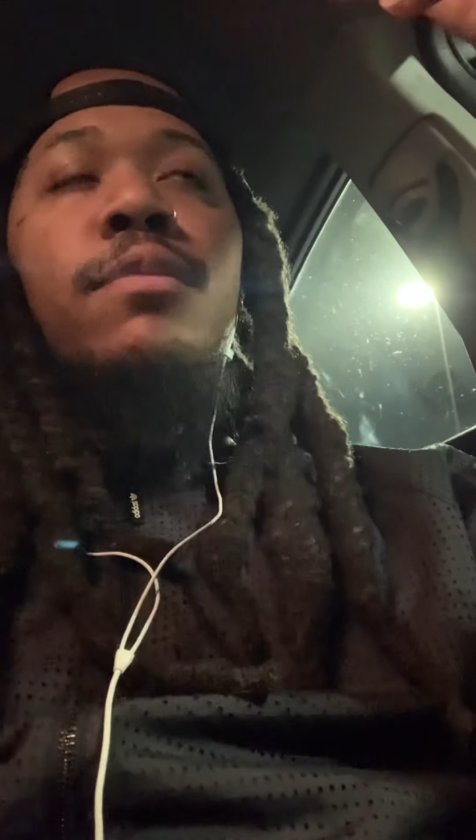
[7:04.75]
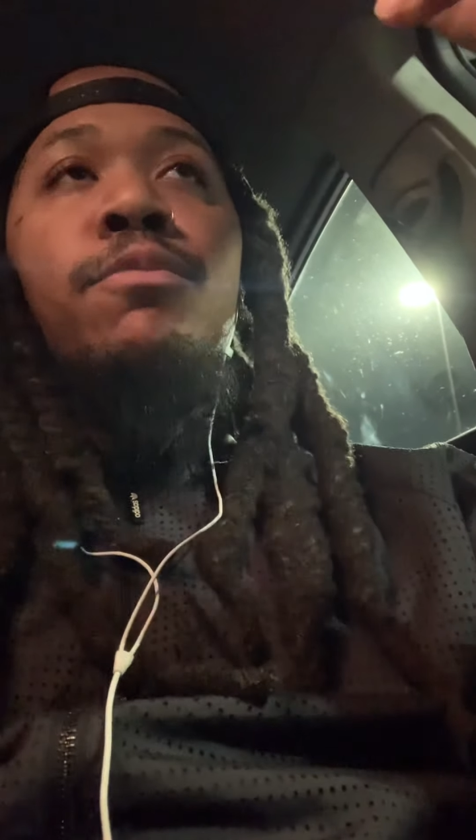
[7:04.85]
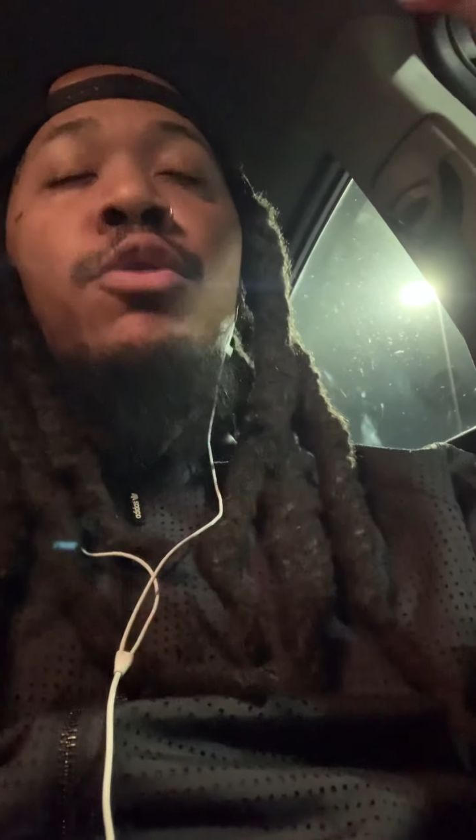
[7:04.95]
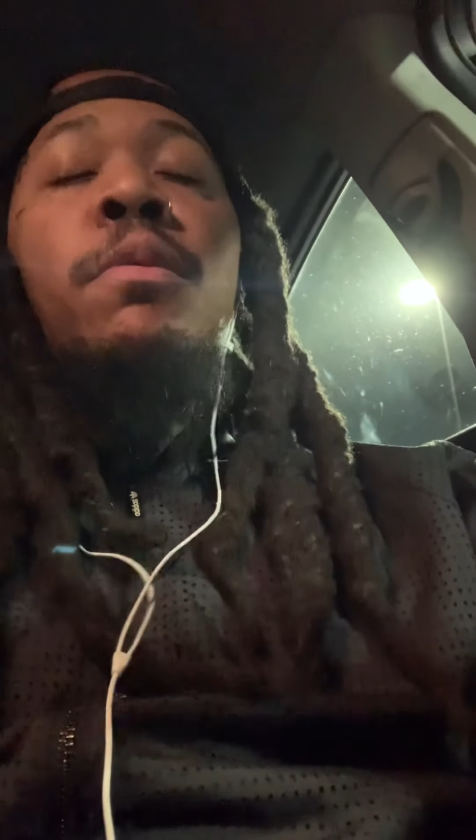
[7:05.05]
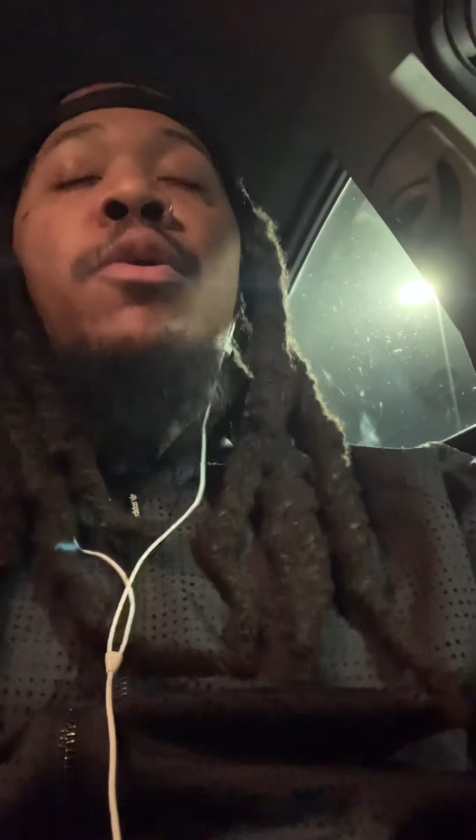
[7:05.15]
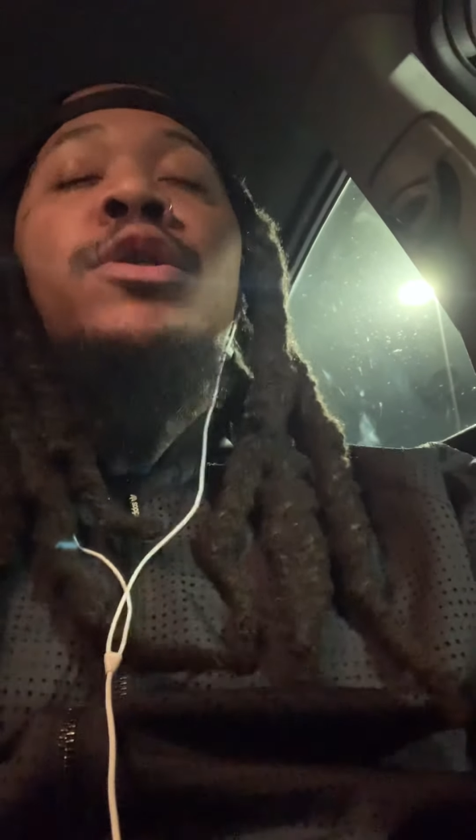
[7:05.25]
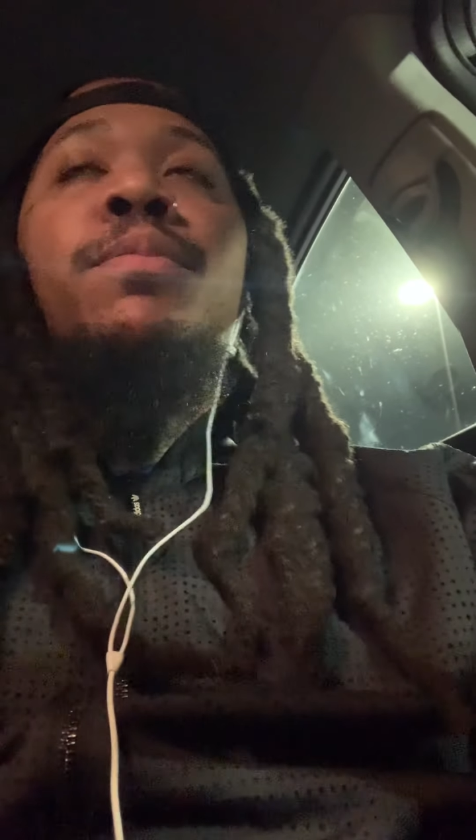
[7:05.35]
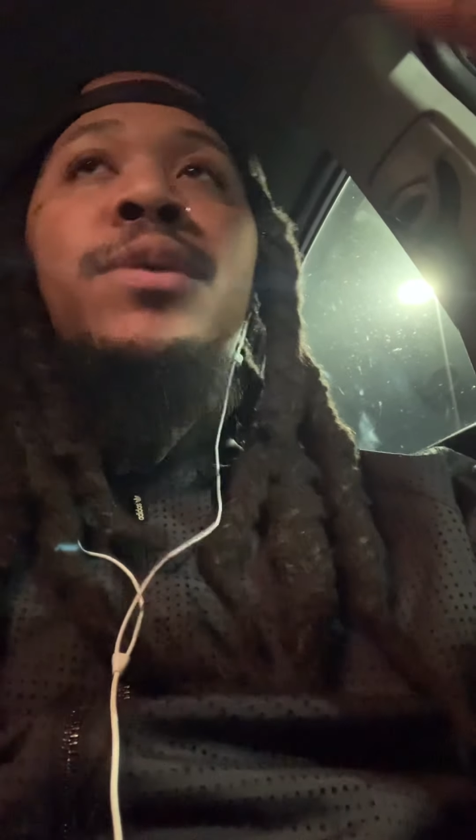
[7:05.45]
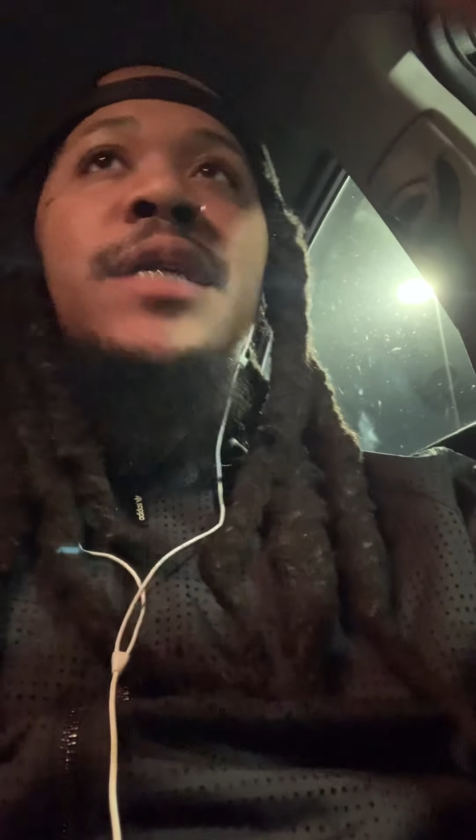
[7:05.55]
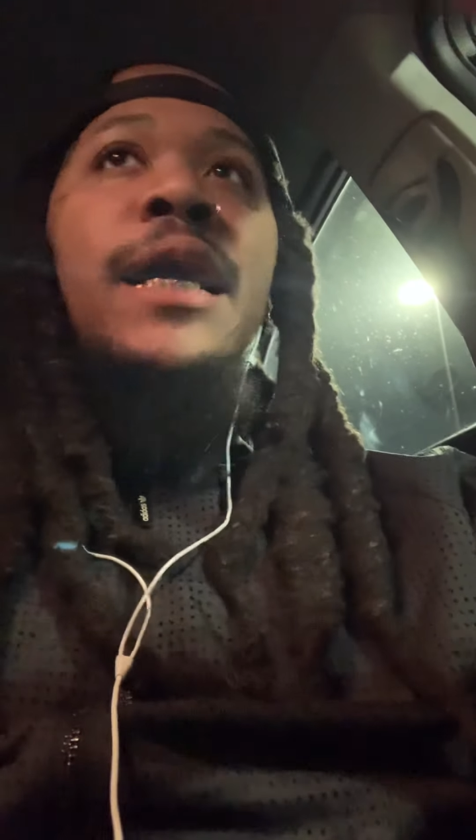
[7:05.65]

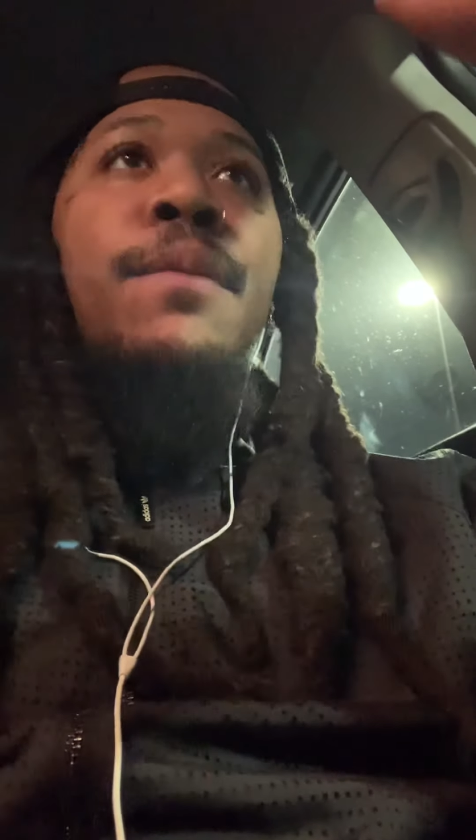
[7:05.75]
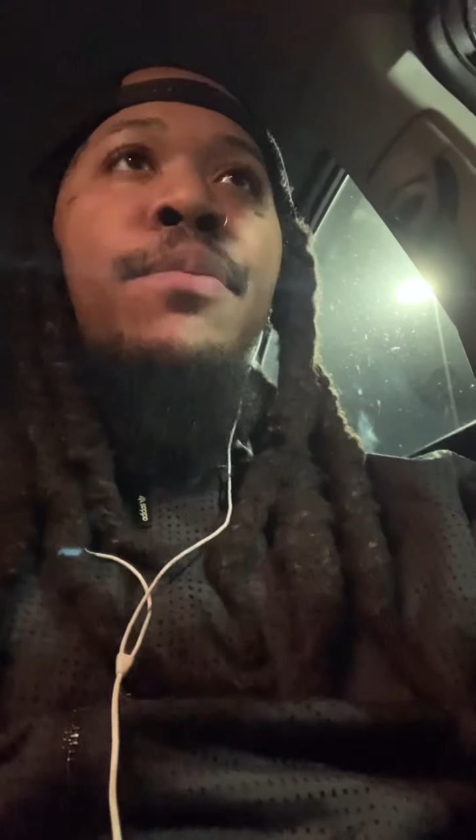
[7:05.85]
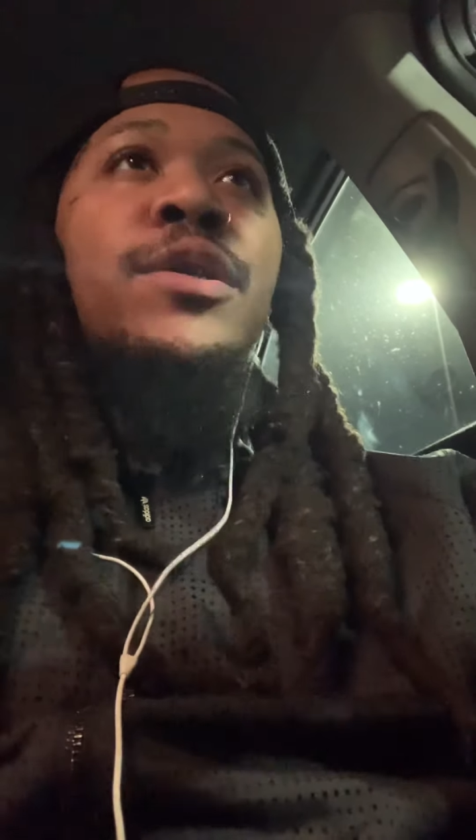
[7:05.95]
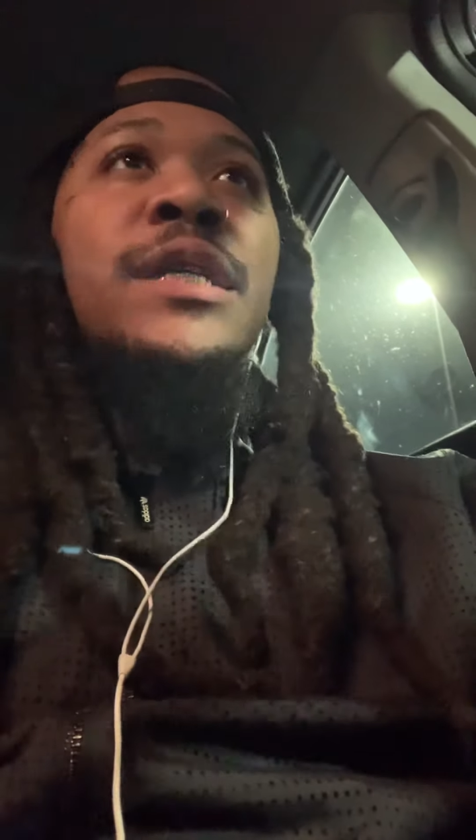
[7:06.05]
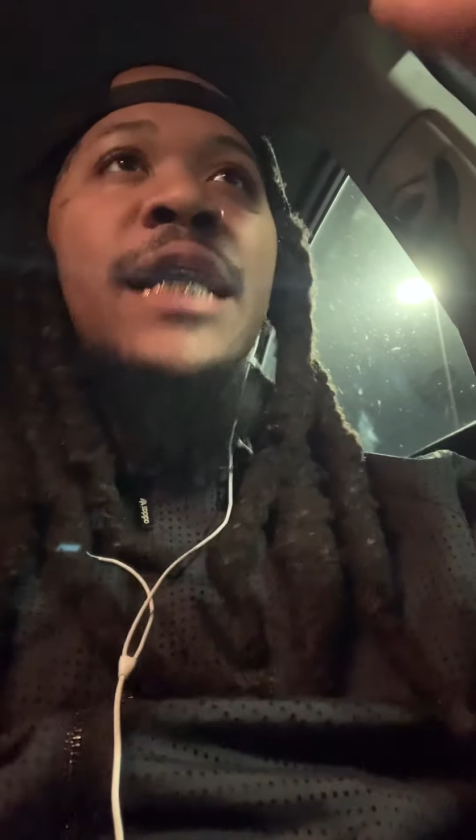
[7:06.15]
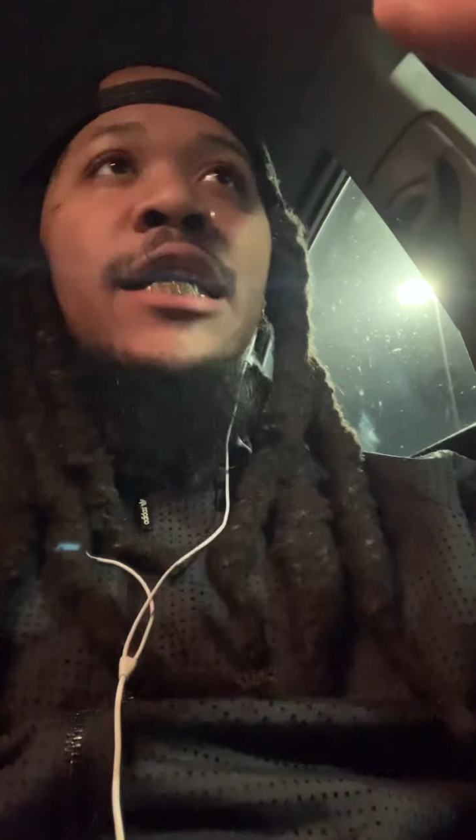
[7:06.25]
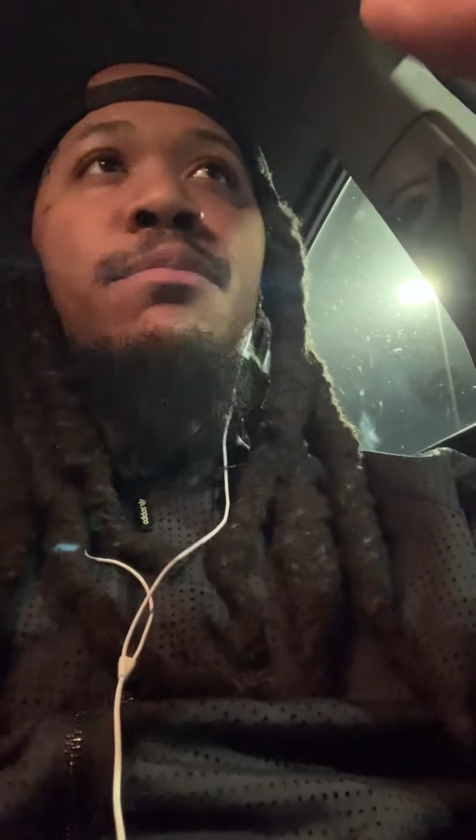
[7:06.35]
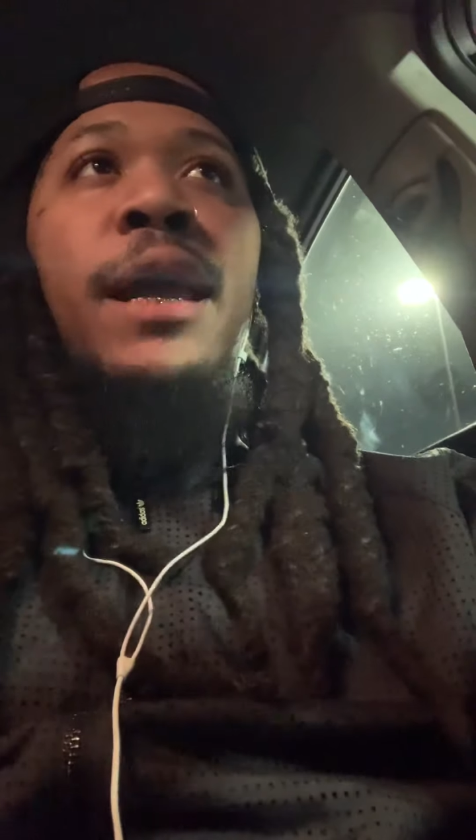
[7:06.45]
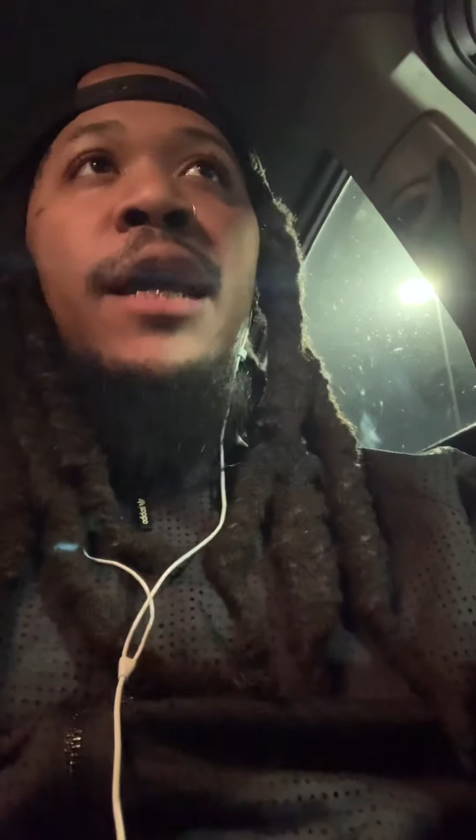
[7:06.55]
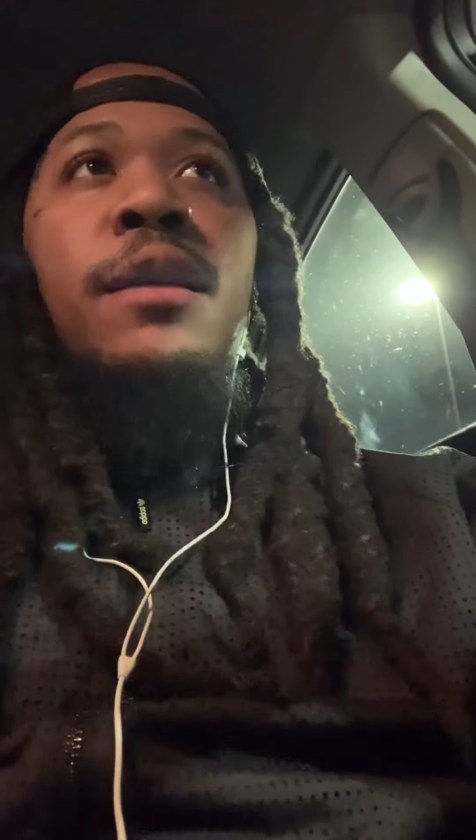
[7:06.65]
the person that's
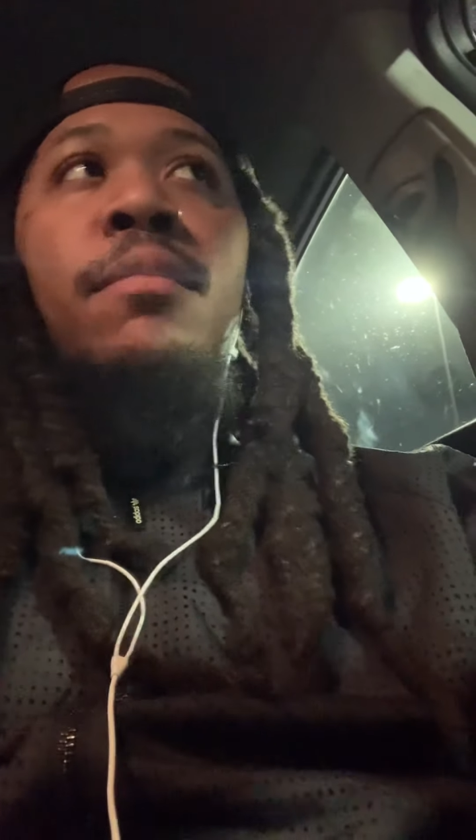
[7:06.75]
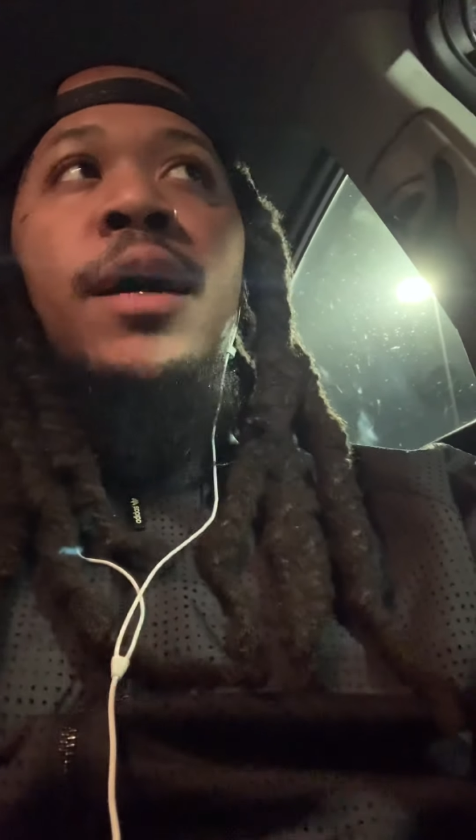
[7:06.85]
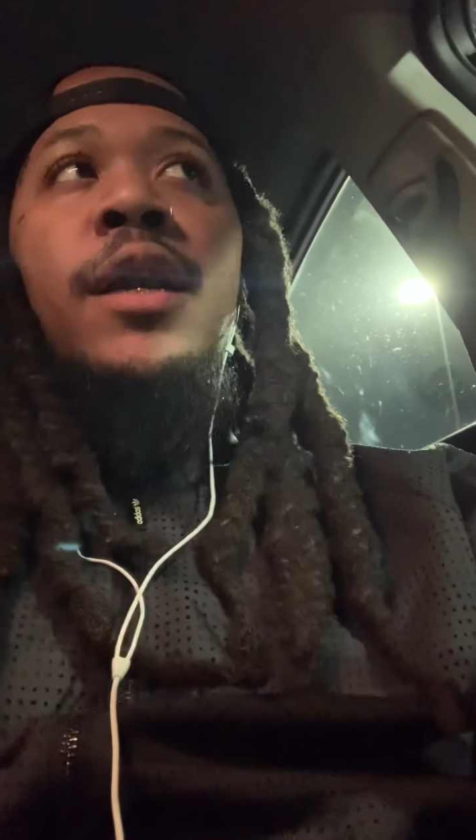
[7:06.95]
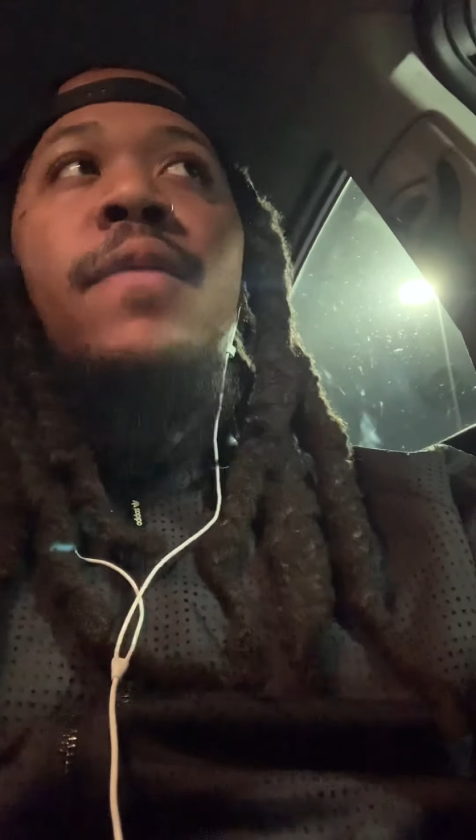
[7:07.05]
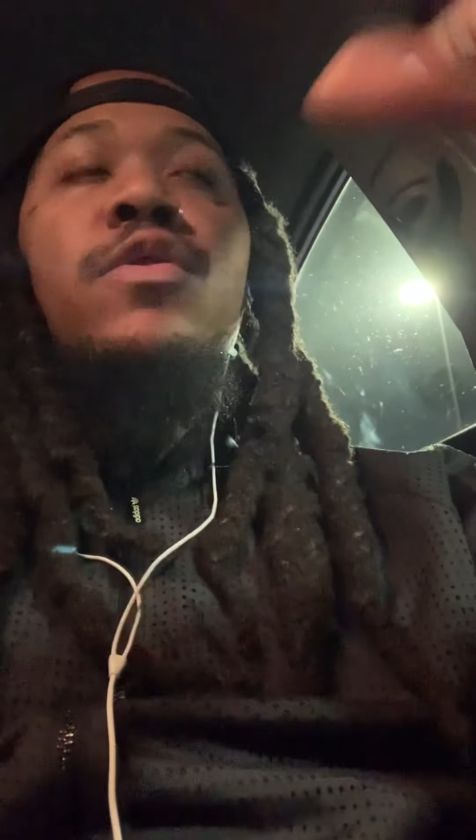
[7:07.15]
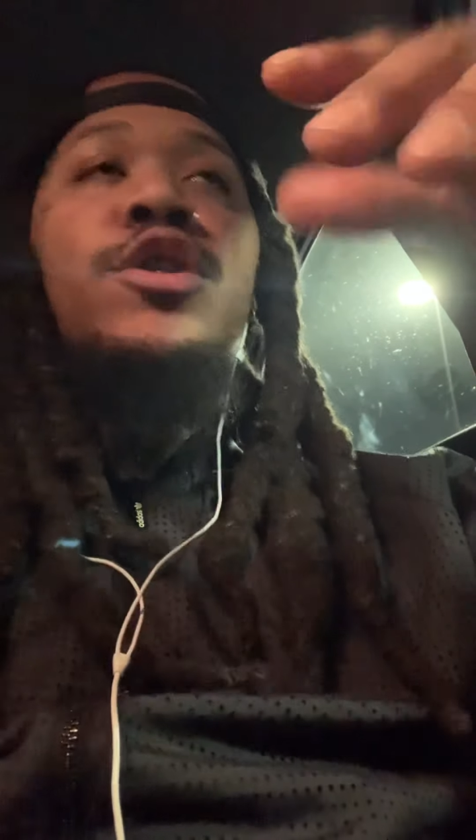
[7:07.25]
making the money.